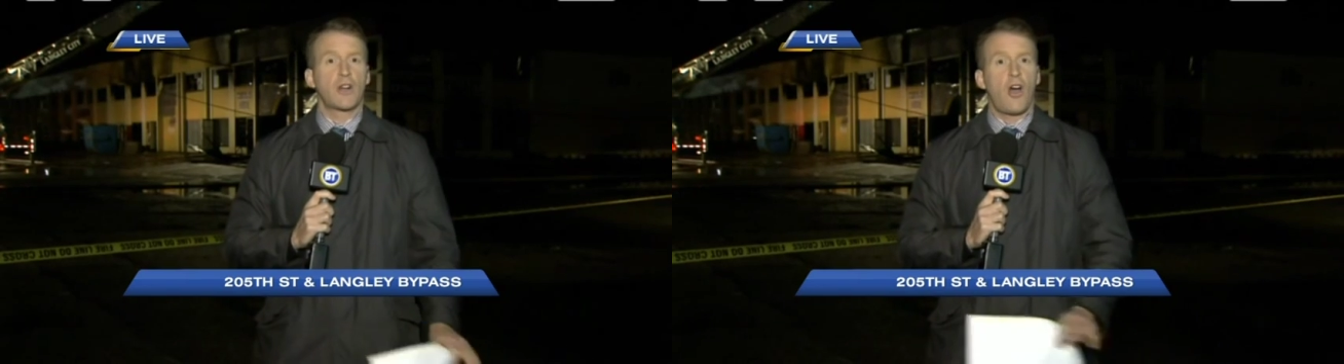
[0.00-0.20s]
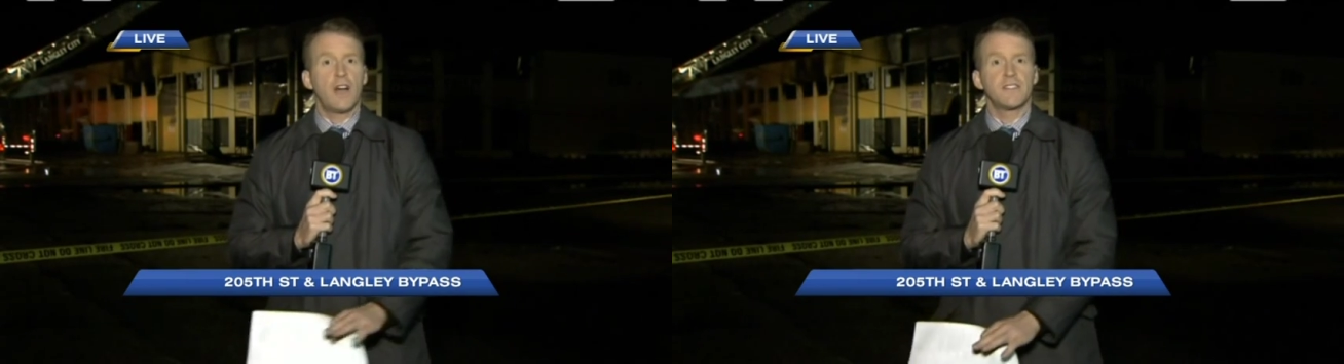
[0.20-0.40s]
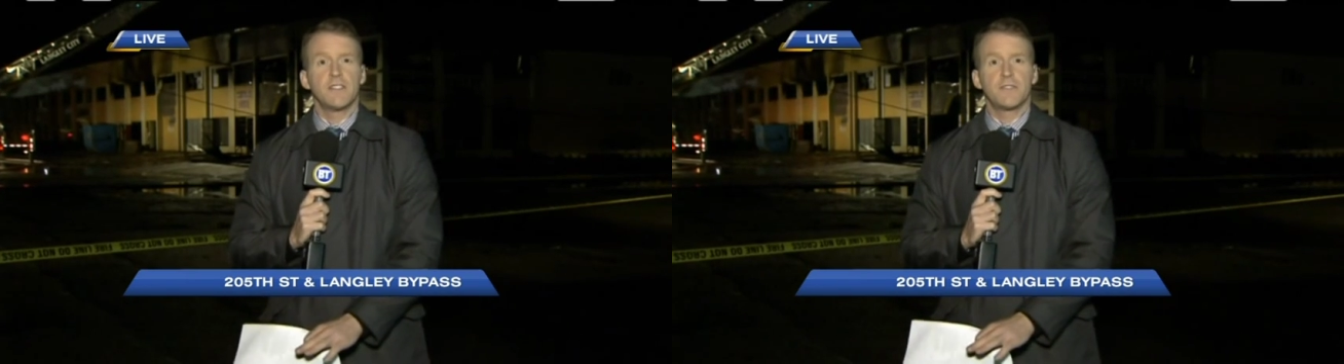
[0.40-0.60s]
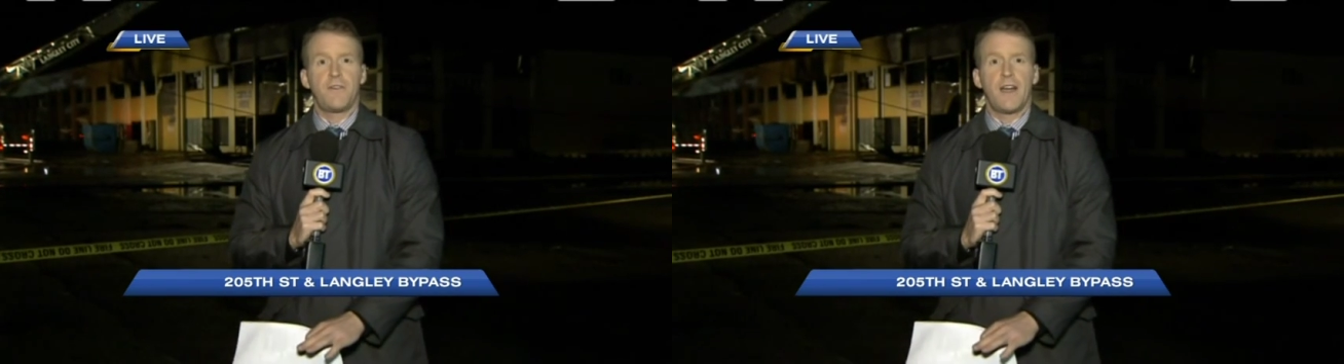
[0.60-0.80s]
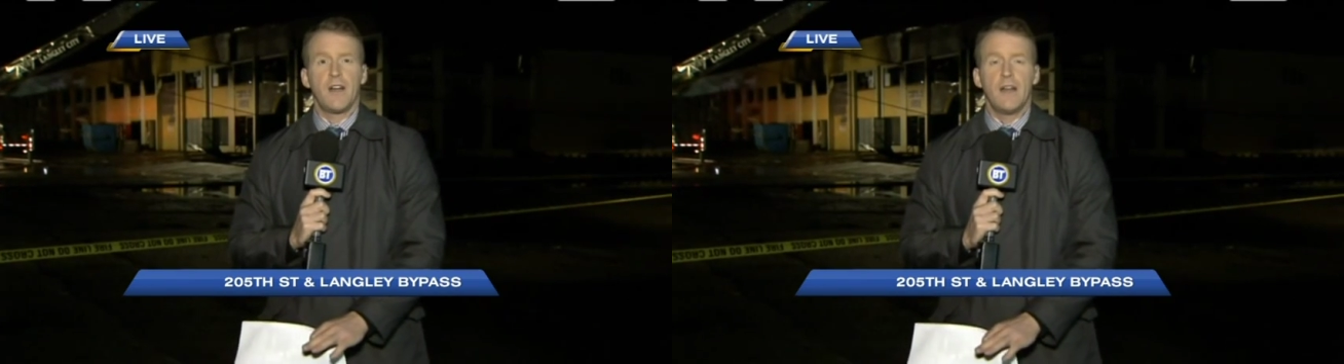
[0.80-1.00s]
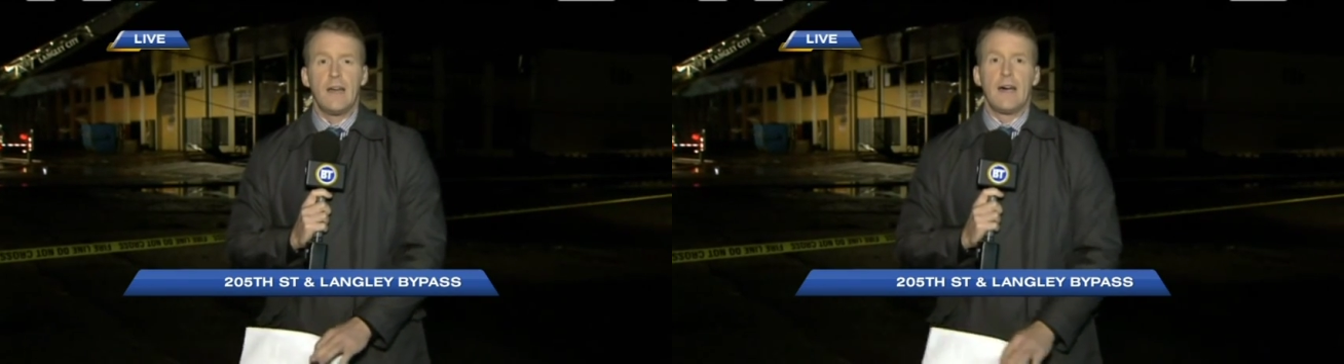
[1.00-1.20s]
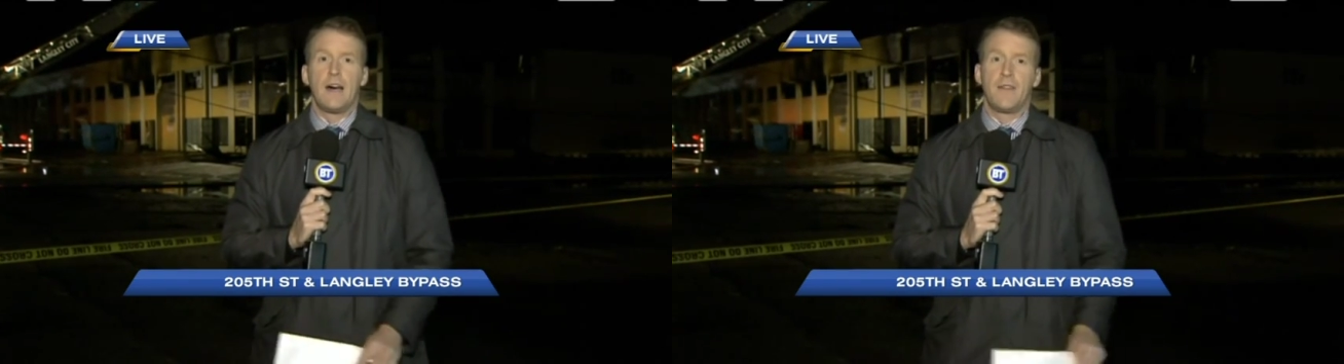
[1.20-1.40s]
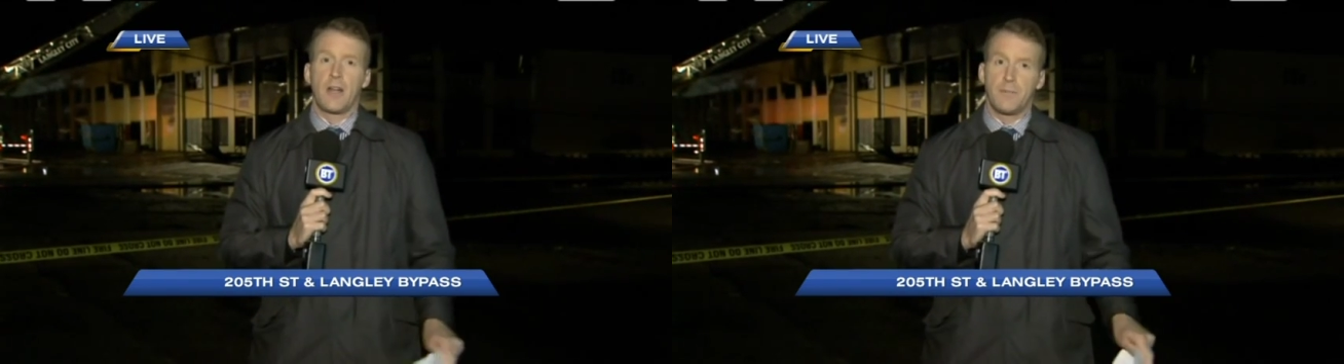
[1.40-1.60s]
What caused this fire,
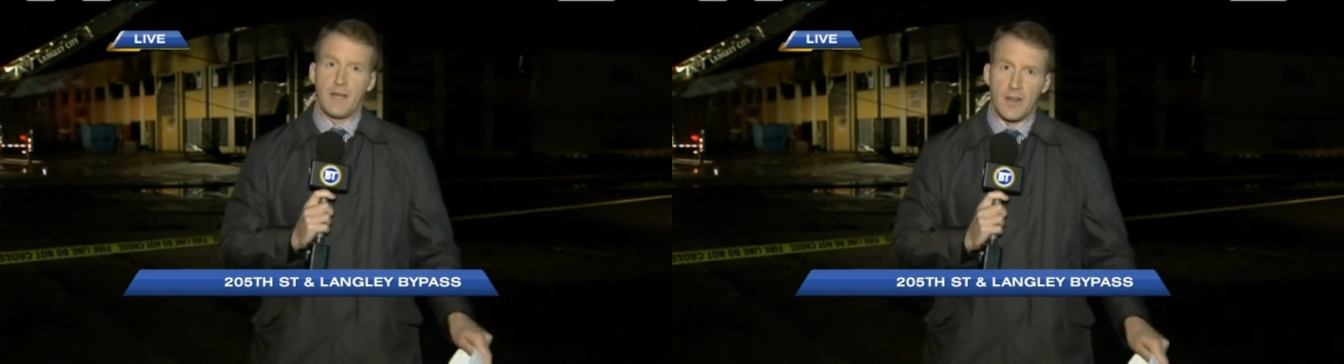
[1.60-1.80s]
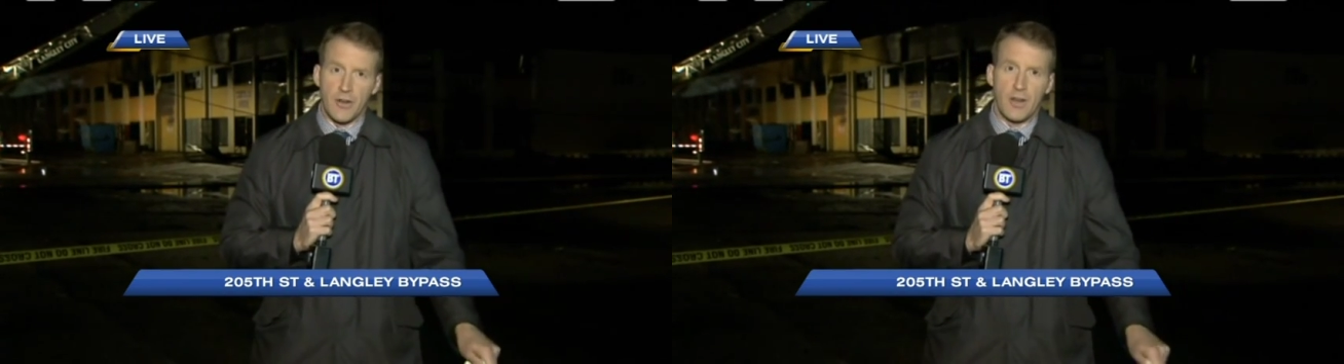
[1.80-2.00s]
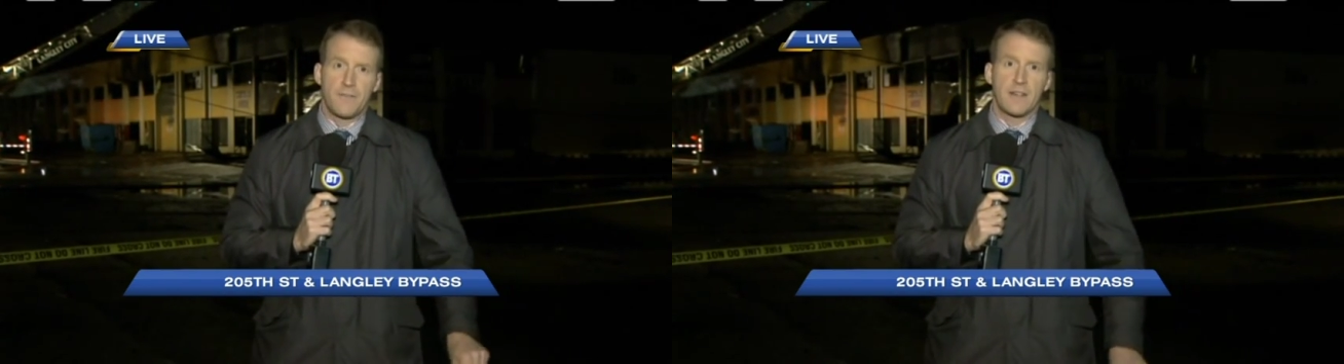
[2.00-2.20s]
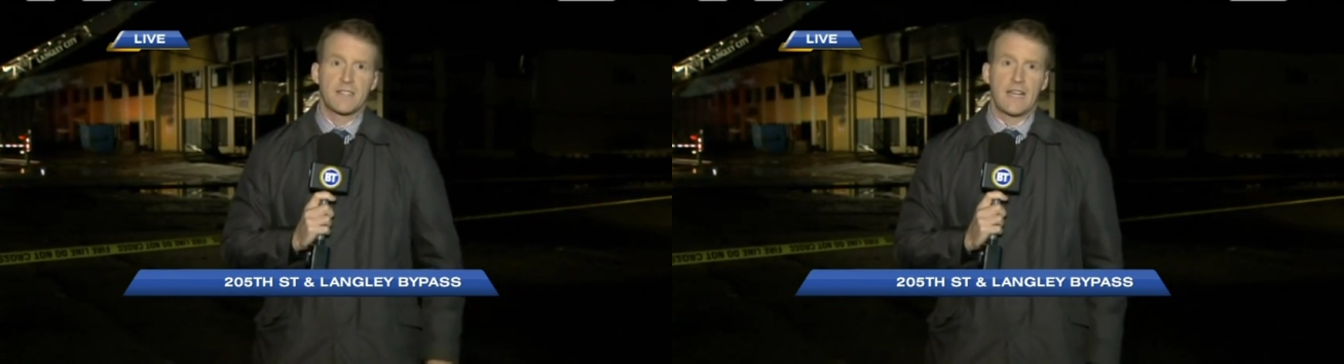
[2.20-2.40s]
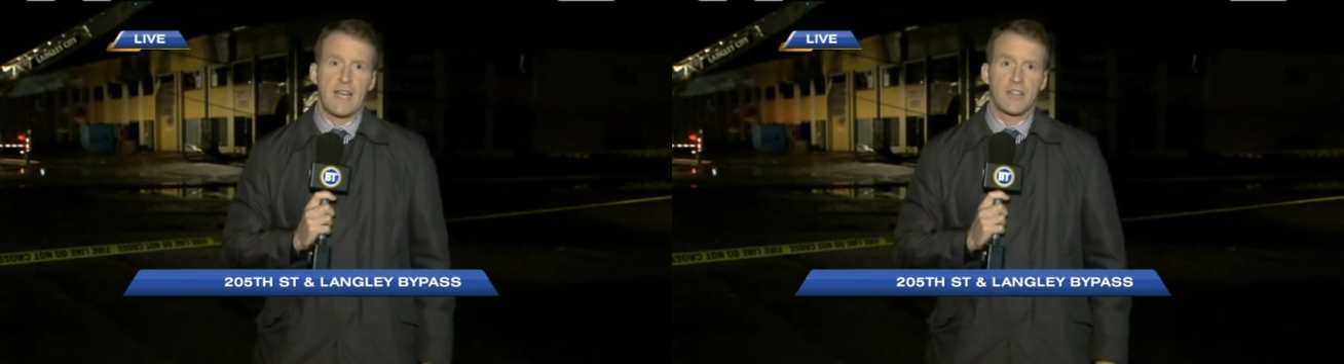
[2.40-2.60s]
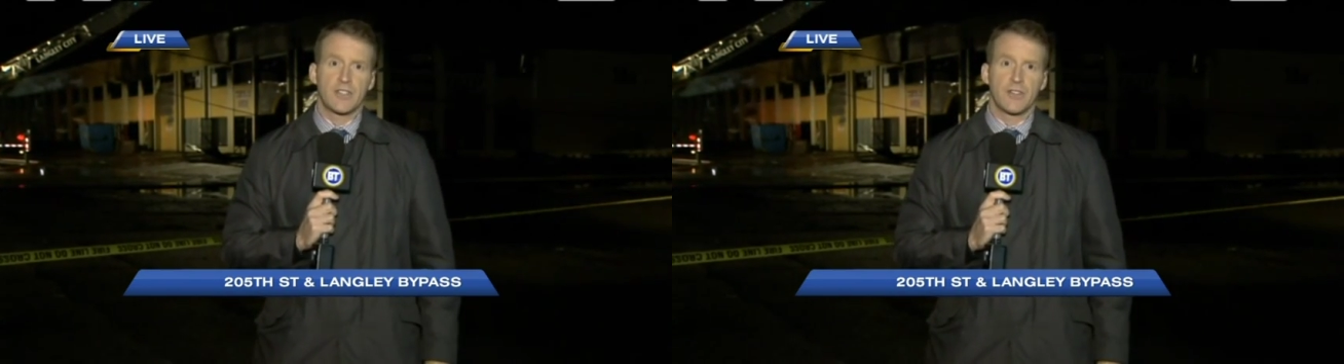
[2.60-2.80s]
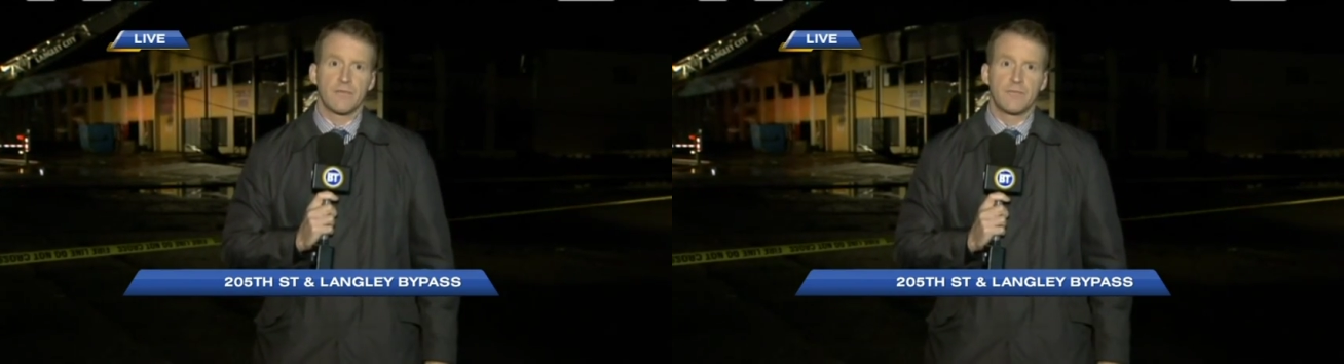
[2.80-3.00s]
uh, that'll be under investigation.